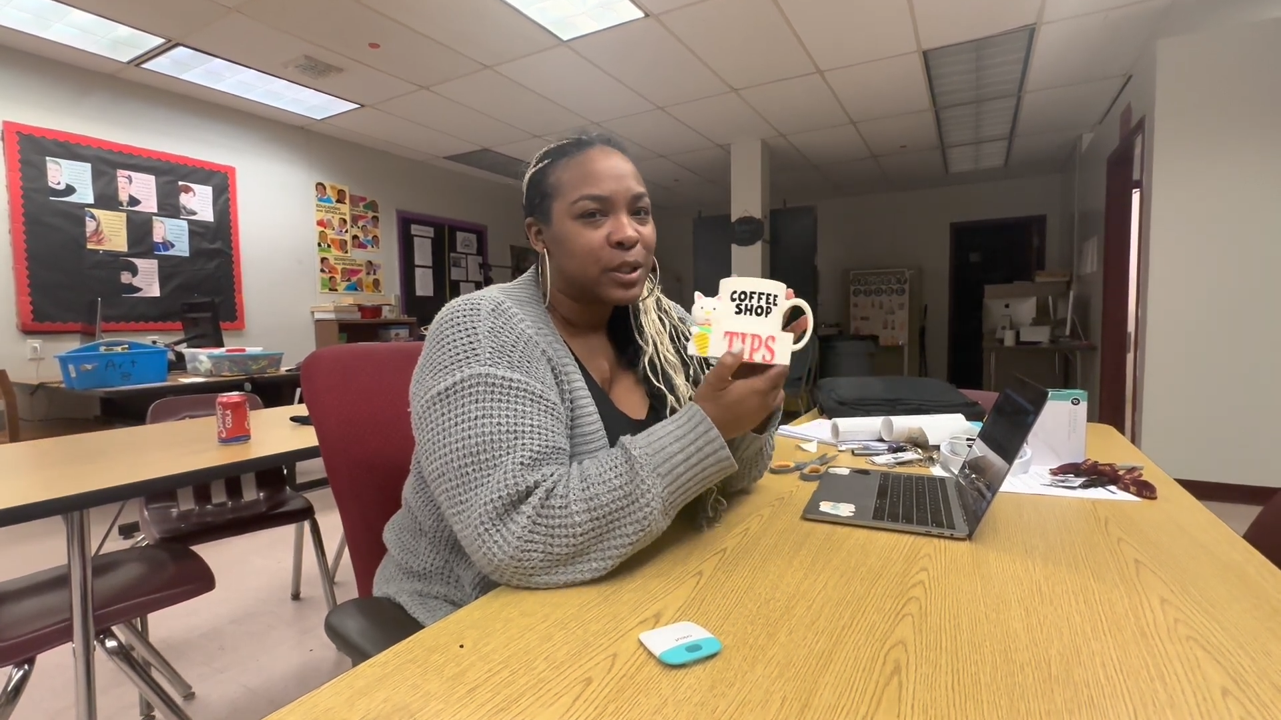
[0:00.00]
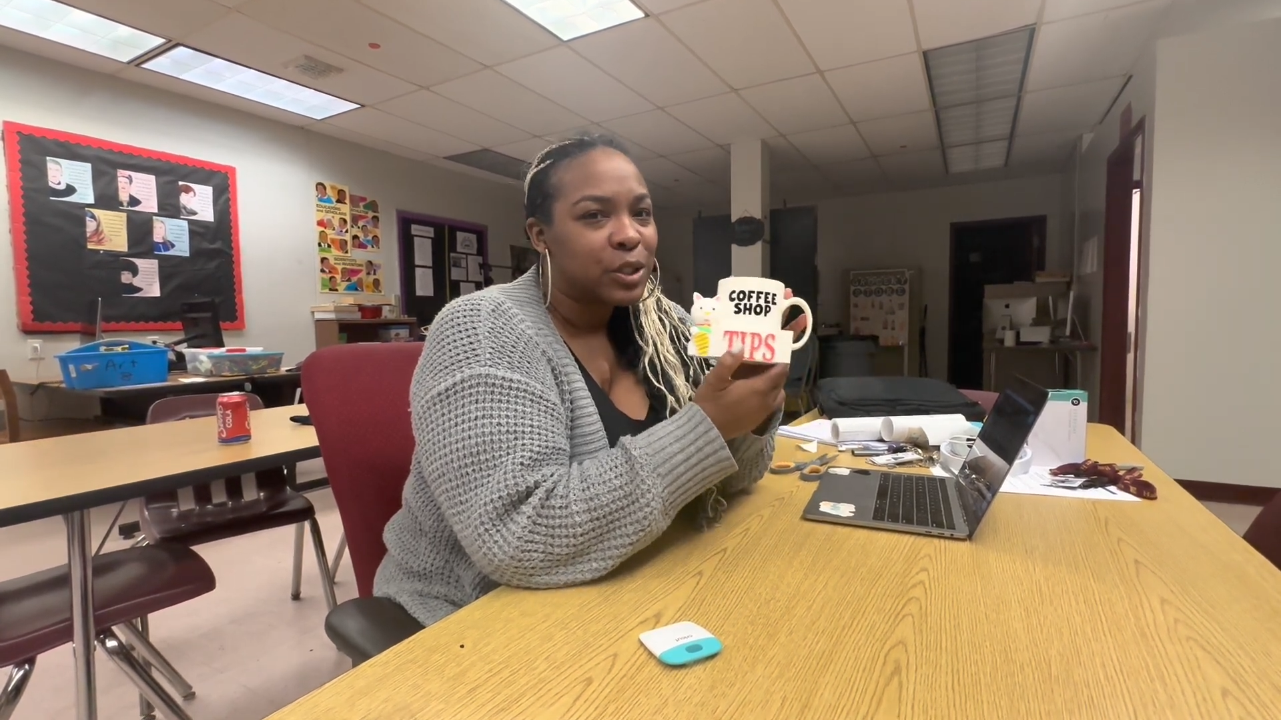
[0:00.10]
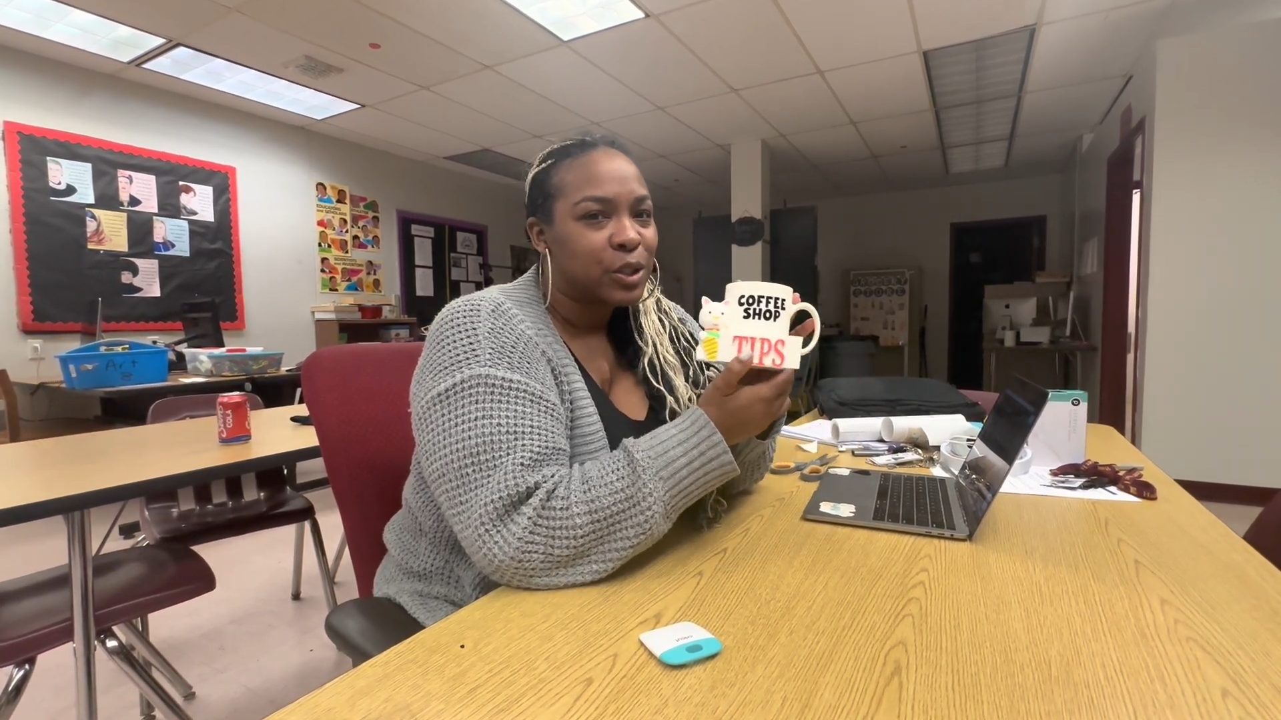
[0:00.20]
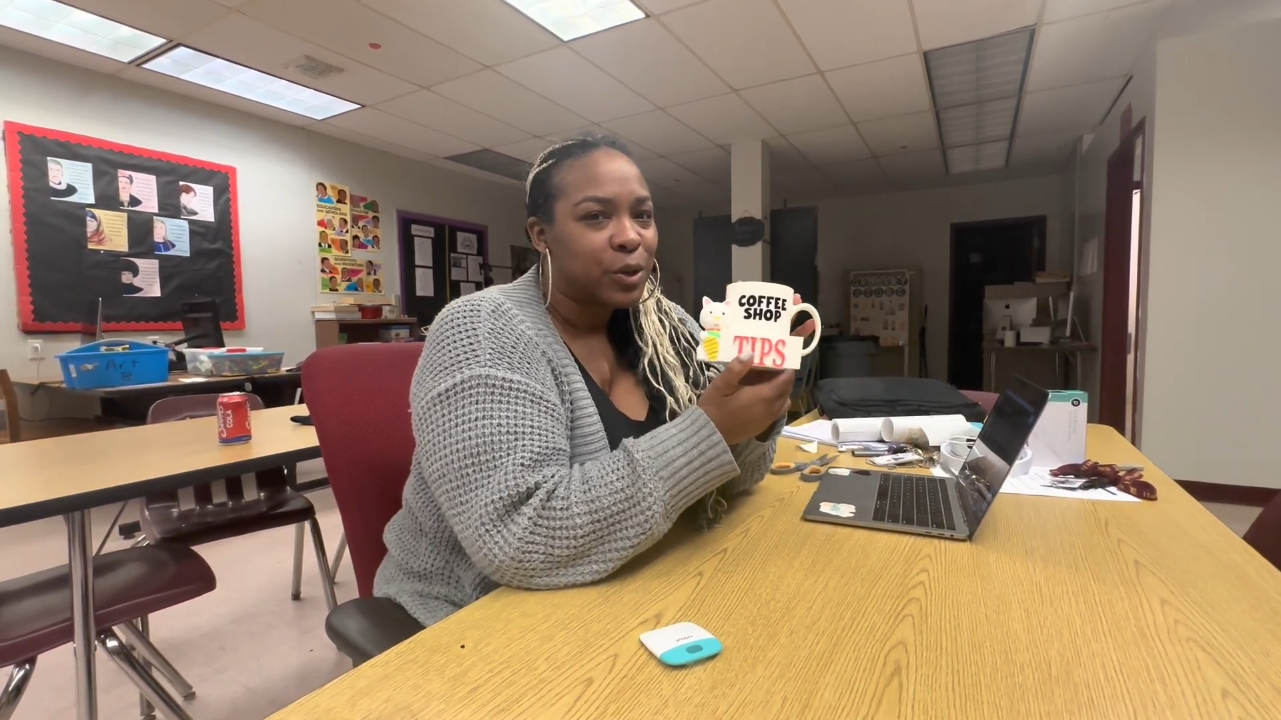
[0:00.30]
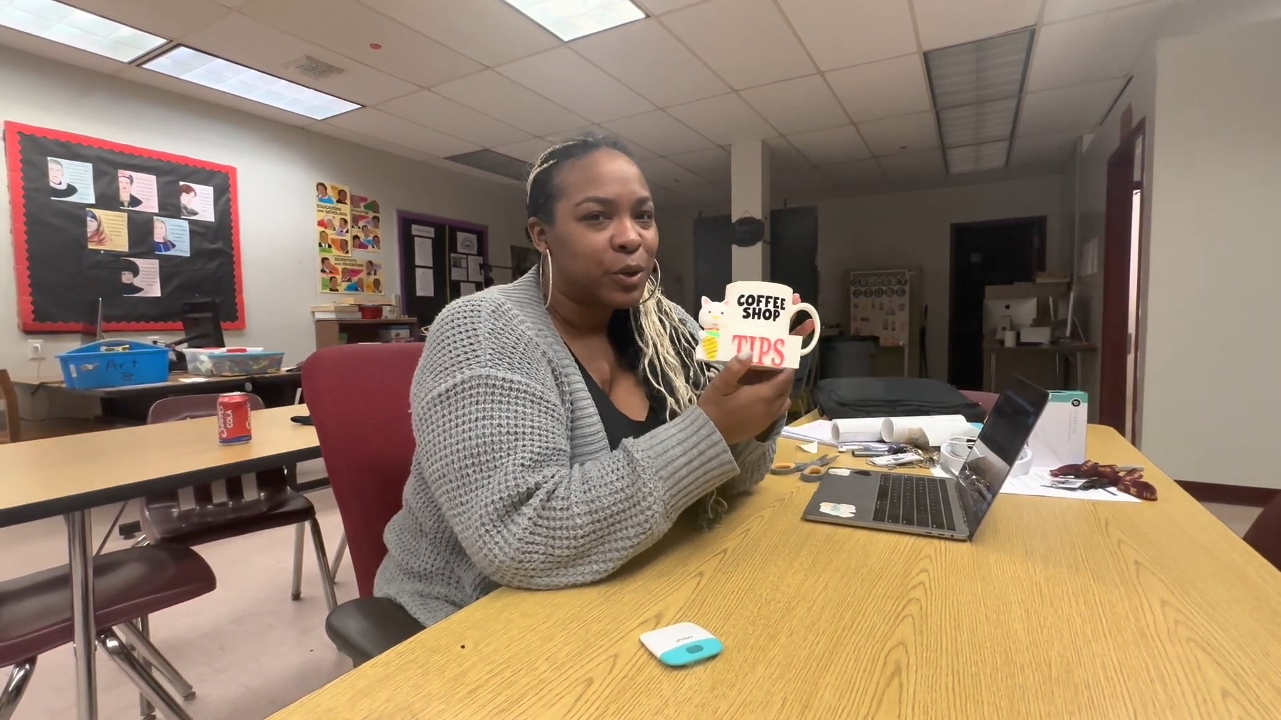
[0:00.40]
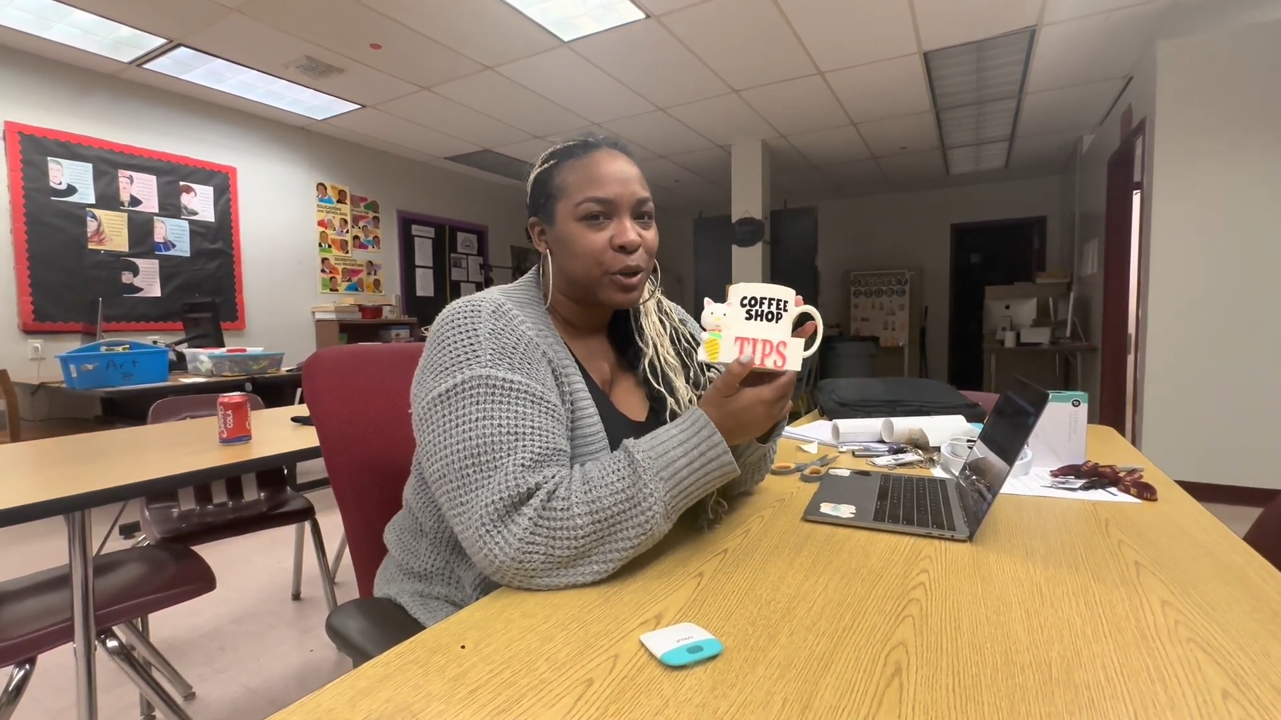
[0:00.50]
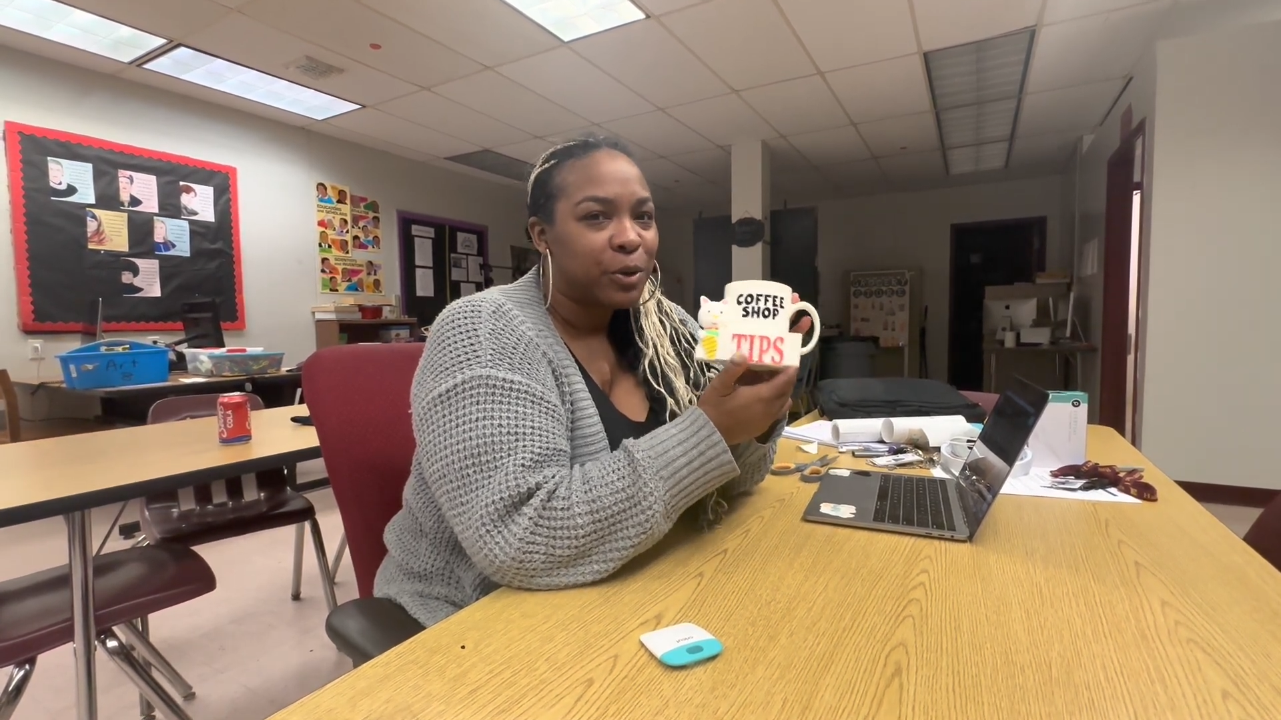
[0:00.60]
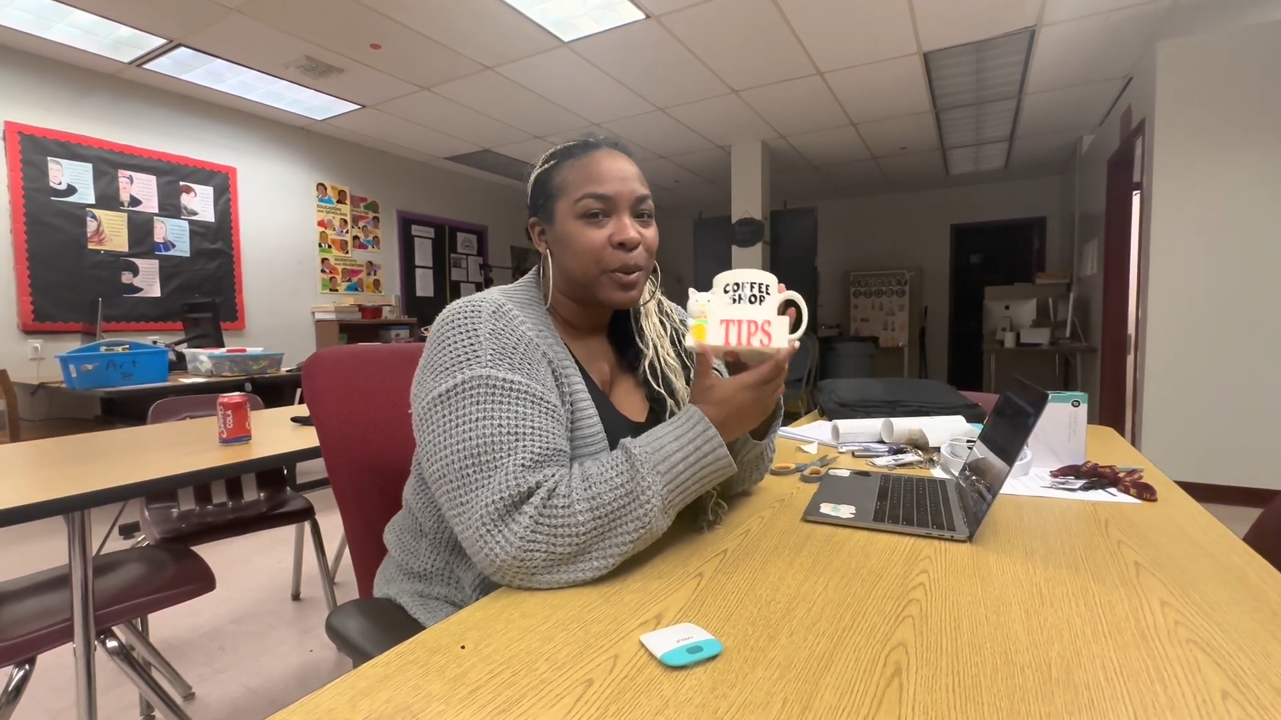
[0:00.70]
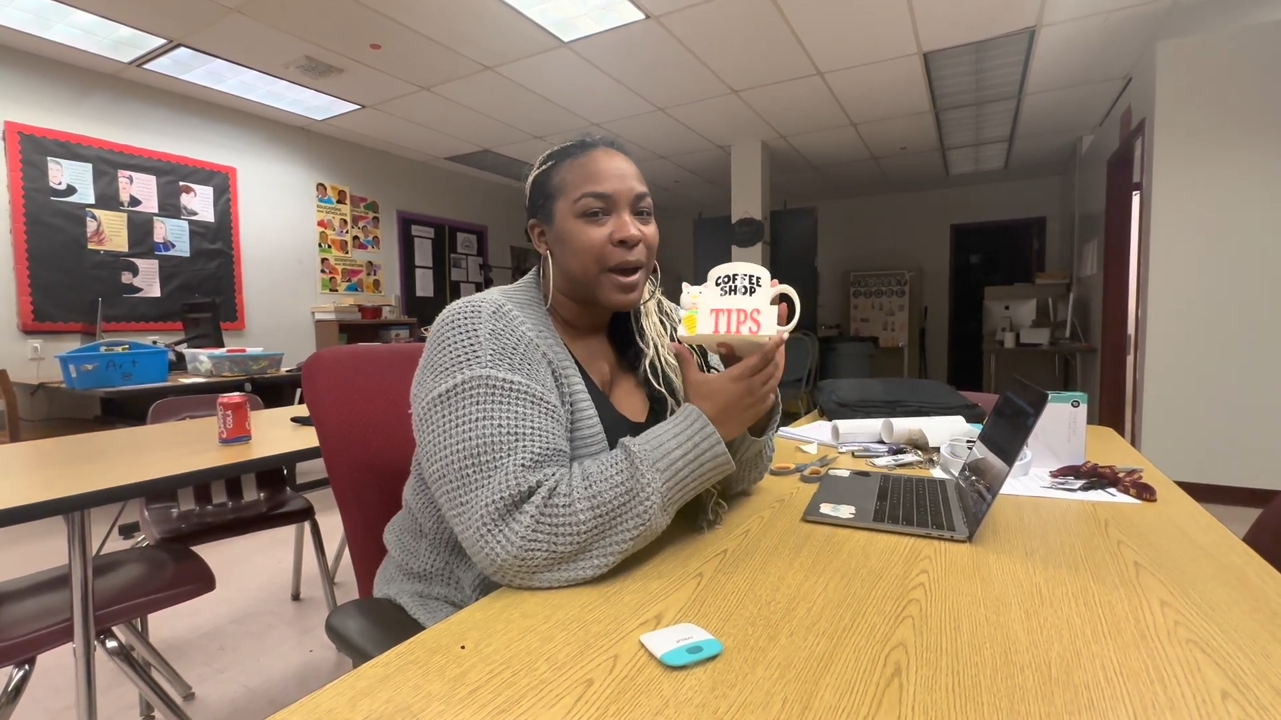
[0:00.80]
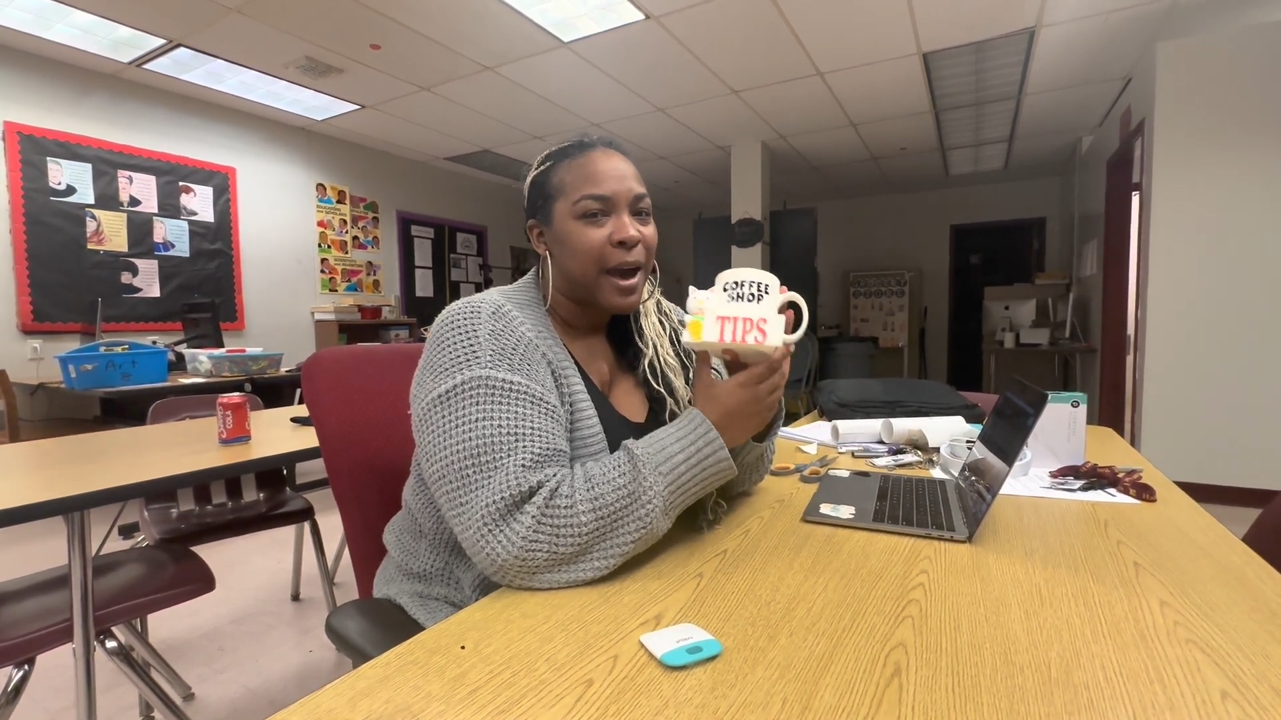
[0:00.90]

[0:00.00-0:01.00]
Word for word: to show you